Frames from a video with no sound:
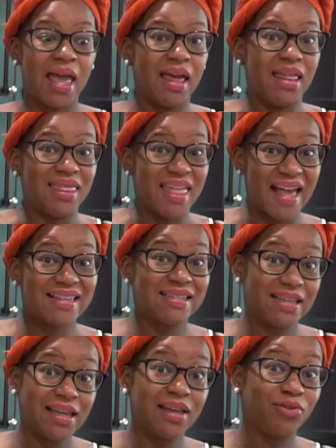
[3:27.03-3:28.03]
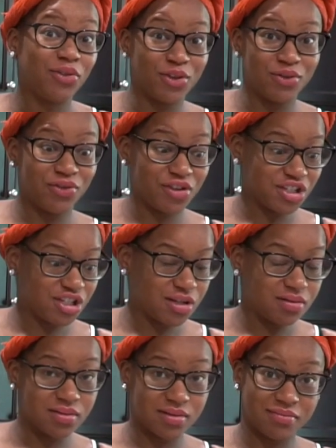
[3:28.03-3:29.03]
And that's it for the French
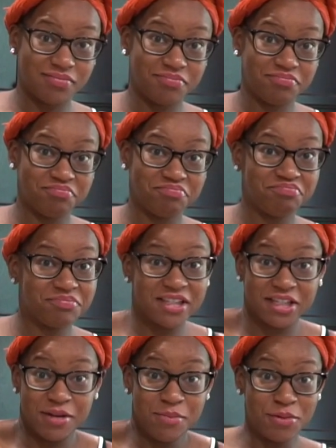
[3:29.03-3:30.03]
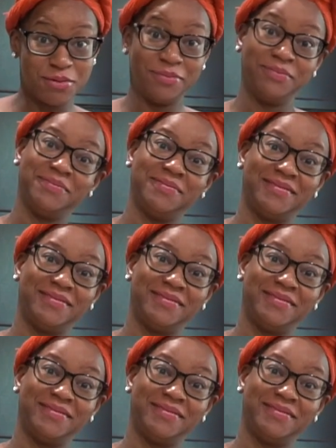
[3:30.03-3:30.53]
toast. Simple.